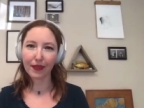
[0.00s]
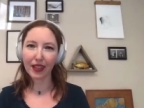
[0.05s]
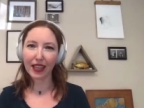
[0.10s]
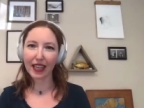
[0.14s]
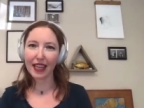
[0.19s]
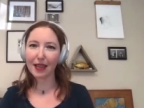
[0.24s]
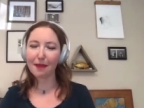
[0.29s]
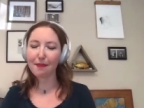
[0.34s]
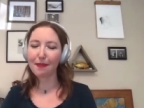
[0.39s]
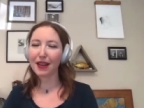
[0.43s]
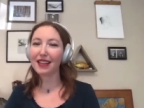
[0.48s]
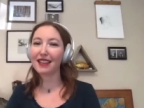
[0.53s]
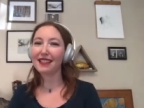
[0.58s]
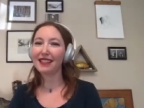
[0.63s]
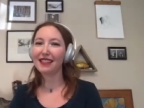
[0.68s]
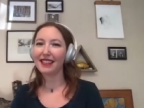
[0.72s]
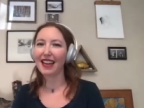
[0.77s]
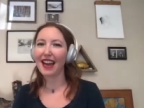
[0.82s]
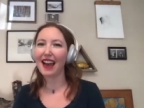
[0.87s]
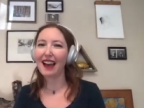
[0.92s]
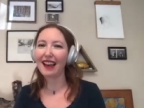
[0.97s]
Keep a
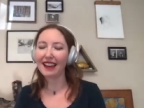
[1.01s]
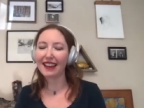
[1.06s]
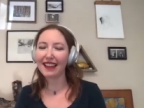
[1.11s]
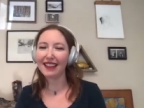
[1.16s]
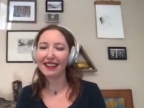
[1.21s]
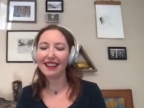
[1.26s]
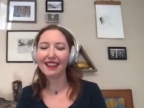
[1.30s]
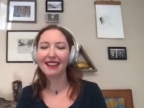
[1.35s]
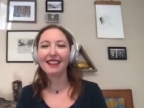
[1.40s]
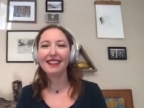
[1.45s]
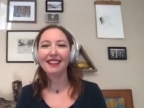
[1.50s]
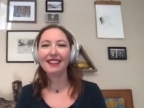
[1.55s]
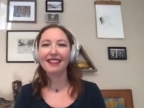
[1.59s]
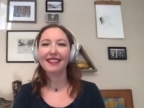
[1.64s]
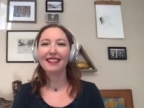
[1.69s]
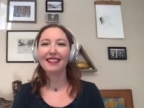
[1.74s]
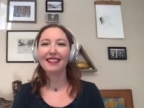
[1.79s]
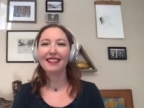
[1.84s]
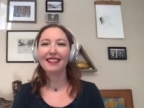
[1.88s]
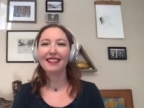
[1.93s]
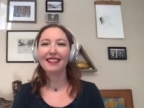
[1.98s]
stack.
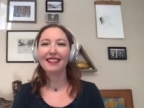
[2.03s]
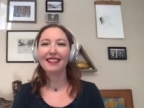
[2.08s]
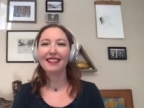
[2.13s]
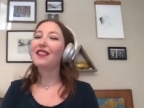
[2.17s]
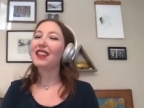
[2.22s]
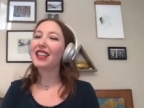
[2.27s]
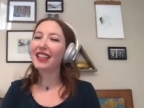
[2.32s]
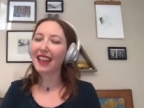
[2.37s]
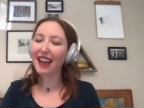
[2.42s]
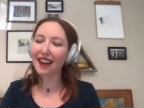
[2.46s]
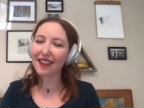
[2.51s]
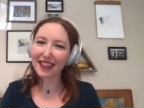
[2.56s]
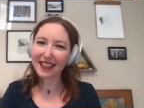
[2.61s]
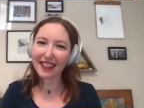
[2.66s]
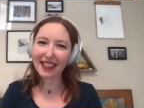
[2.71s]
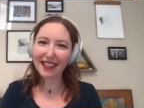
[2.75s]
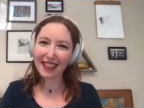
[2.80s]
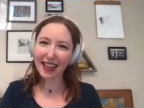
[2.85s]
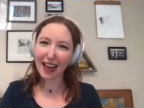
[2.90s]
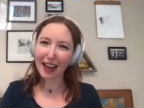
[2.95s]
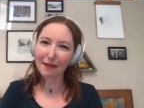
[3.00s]
If you haven't encountered
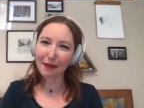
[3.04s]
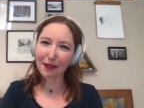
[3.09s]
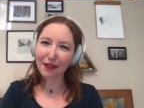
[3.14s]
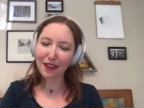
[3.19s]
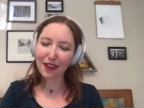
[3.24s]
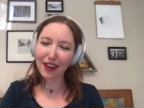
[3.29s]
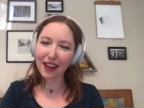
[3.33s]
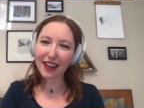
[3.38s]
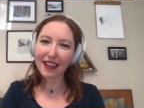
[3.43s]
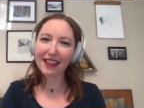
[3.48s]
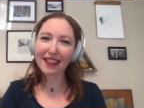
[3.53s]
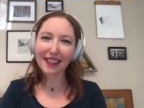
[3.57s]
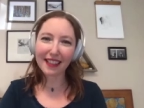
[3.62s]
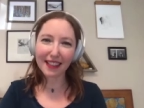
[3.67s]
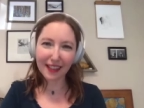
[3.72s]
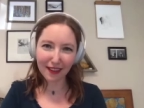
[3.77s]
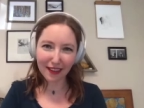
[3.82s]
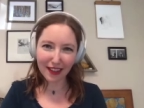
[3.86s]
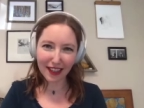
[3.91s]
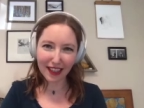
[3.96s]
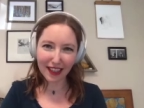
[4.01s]
a stack before, this is
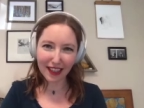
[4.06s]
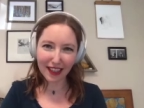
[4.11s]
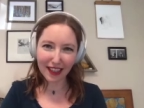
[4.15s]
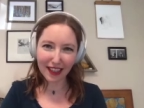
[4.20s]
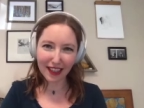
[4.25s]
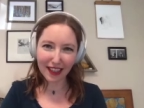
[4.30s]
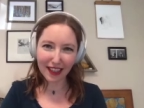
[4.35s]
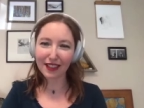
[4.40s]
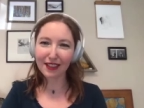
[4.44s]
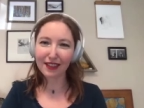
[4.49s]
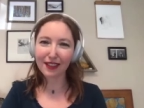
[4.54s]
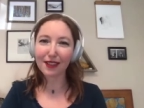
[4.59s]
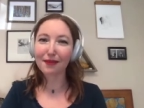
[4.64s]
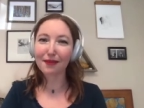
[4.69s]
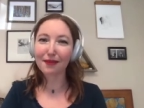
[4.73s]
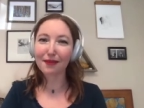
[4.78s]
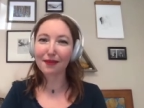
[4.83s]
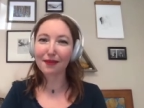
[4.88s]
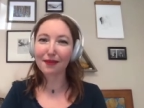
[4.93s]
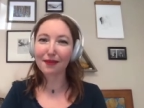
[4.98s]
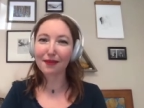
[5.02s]
going to
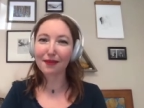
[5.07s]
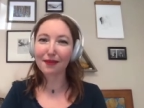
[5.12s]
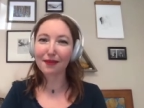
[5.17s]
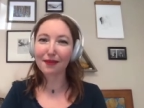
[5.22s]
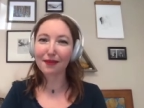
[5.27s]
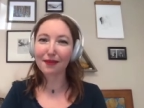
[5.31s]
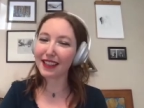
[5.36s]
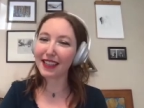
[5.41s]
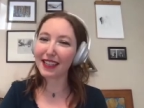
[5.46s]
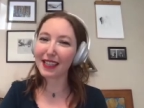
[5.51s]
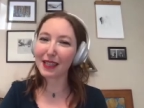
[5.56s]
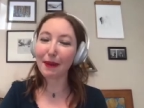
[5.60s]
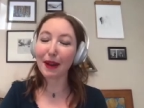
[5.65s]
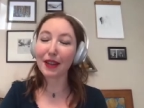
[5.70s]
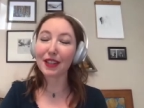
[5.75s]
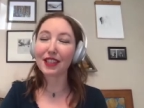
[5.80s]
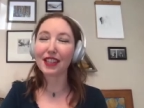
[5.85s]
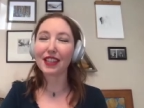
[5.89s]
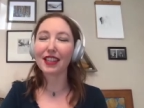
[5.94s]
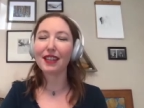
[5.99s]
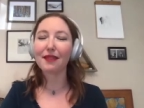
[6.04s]
rock your world,
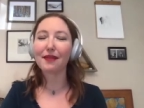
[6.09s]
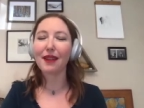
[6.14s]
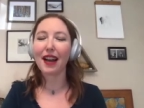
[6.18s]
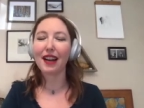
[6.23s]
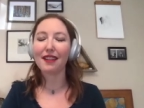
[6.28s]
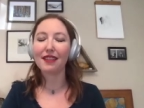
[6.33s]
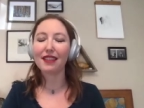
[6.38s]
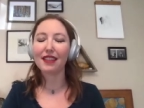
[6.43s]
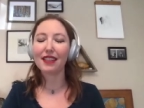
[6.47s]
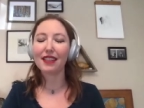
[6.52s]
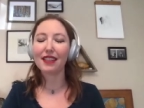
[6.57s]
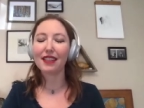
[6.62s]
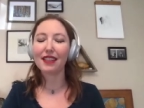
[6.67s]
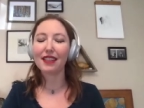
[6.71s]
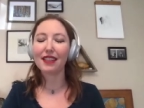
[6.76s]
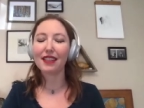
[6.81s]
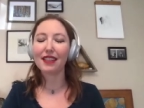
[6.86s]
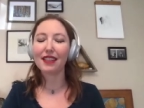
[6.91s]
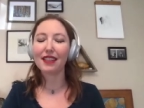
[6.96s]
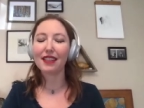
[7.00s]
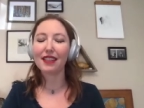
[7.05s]
especially around
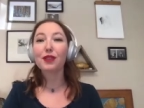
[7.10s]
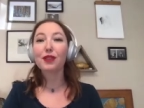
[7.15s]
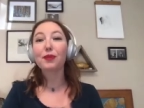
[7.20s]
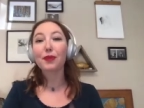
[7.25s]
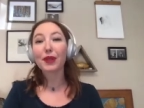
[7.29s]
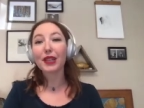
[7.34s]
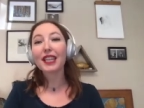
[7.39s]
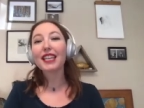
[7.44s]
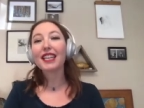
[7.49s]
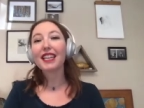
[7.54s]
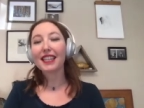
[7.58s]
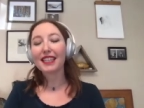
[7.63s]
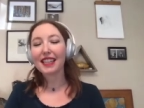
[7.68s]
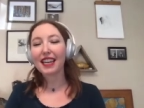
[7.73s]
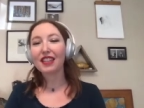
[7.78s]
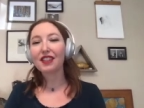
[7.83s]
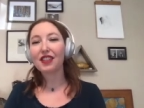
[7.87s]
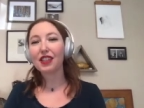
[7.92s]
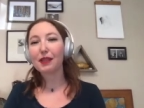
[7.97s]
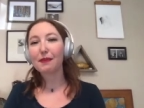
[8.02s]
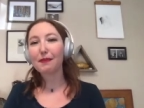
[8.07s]
those really
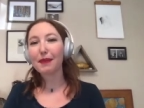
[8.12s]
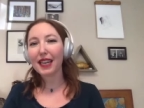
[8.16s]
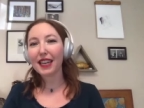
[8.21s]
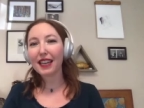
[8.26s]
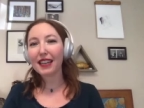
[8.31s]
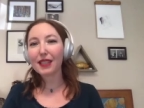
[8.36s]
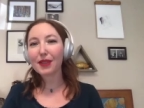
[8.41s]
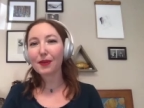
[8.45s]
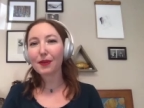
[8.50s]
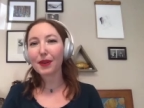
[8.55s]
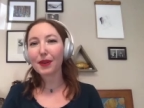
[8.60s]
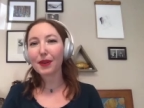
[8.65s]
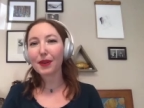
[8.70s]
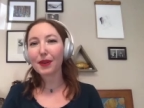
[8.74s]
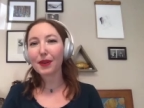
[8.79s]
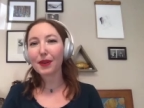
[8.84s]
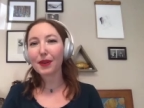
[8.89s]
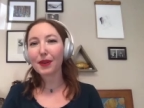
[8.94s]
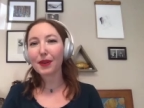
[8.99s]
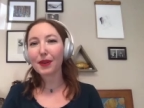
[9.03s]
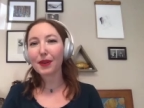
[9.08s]
contentious meetings where a
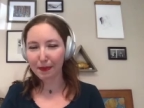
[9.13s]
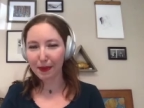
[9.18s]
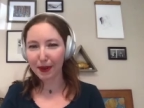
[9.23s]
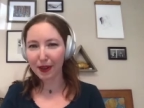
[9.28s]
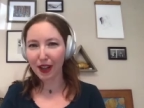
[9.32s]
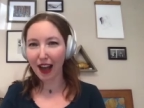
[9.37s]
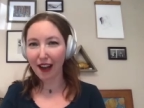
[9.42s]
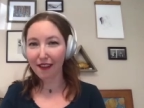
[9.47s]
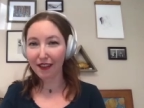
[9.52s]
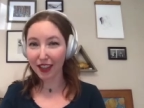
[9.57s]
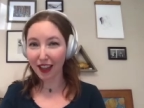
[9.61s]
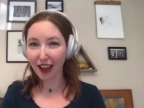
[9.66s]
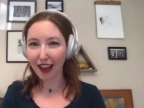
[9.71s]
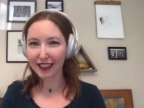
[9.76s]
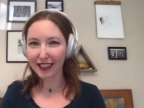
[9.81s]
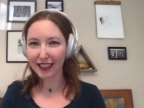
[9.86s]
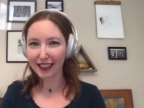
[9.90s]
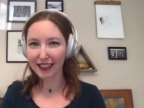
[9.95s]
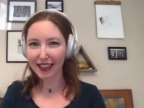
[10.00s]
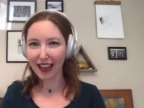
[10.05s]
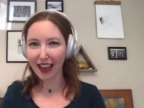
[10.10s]
lot of people have a lot
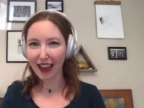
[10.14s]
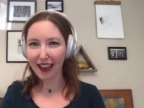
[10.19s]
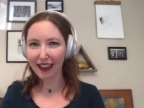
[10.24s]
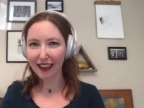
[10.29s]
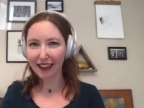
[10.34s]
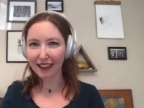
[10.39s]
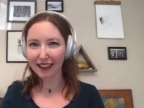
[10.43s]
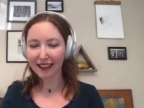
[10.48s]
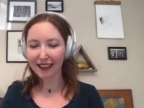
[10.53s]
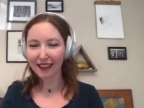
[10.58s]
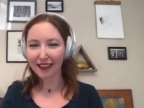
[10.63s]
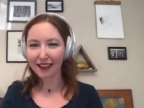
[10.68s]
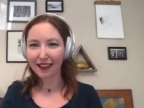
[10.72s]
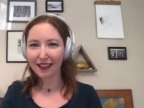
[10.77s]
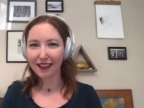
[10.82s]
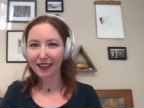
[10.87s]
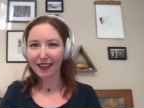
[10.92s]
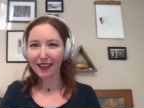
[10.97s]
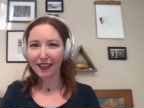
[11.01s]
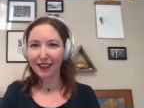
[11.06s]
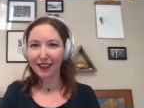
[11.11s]
to say.
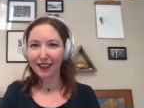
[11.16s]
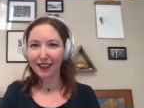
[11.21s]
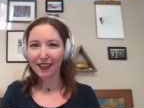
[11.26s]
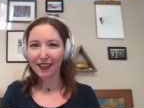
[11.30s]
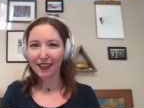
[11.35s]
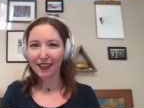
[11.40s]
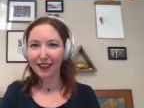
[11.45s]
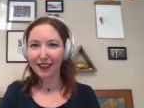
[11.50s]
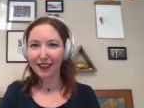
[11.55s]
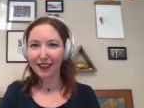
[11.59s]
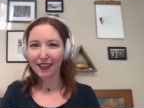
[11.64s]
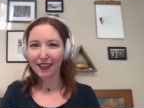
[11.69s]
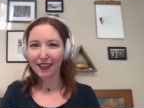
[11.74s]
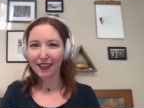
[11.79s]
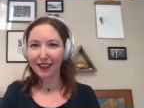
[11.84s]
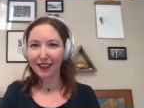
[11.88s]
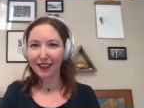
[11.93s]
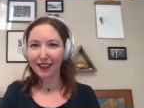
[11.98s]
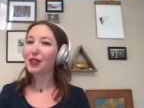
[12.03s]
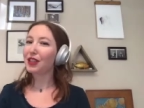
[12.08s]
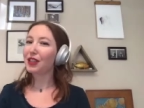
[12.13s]
So
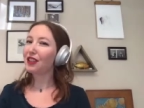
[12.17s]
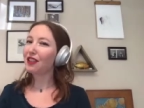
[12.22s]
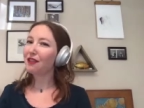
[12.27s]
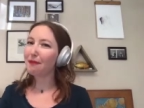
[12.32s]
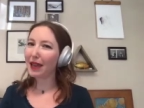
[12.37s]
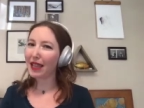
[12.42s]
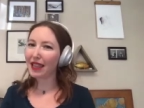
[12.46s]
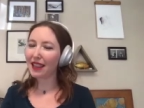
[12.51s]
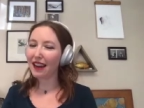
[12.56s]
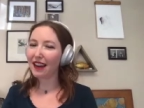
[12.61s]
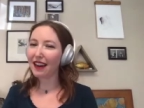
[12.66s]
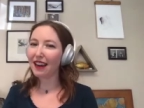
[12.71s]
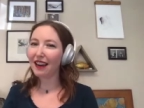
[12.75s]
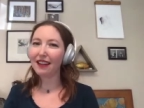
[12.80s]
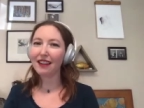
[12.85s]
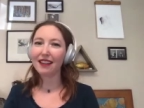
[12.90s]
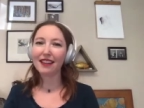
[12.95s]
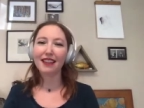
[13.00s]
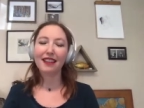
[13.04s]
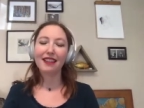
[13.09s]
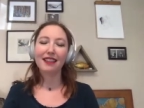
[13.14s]
I'm sure you've been
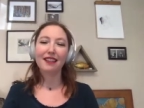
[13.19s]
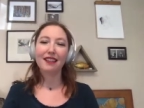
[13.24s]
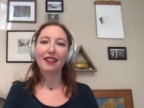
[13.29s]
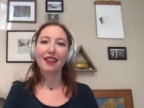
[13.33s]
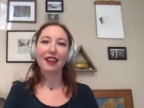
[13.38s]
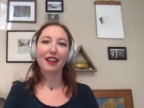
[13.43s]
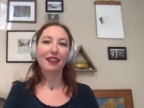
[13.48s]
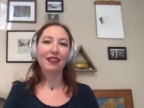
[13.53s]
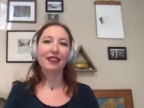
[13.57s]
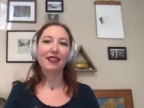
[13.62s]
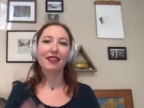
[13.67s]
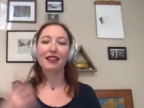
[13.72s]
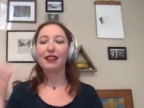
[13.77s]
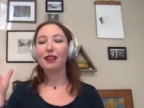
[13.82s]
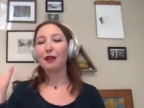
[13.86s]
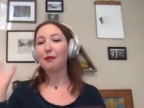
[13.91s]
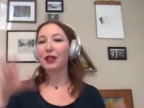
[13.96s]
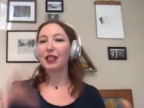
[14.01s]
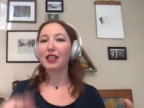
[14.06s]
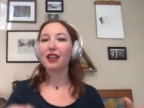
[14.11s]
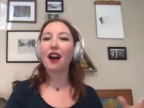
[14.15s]
there. There's
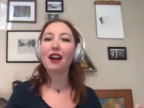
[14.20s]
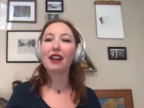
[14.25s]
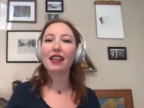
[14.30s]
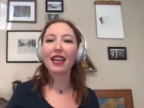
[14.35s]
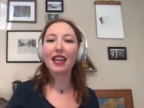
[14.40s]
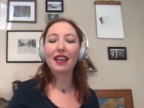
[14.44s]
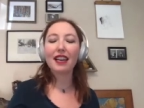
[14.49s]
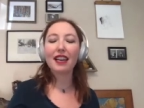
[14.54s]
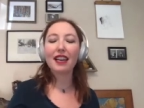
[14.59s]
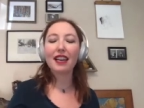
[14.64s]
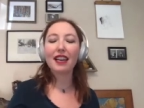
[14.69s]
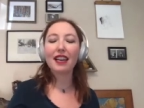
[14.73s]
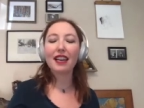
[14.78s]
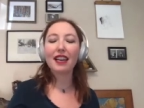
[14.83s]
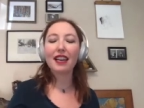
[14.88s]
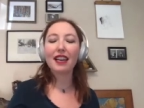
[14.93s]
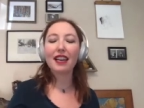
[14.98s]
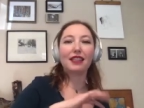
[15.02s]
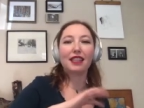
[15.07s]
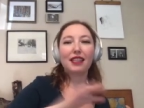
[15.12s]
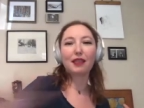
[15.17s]
someone talking,
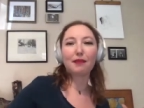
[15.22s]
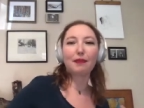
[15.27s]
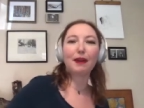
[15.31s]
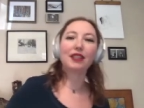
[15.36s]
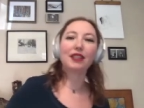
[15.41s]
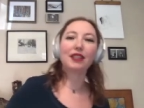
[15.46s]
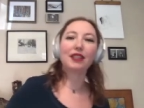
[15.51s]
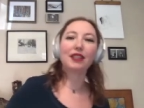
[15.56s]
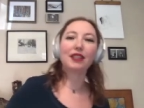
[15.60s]
someone else is about to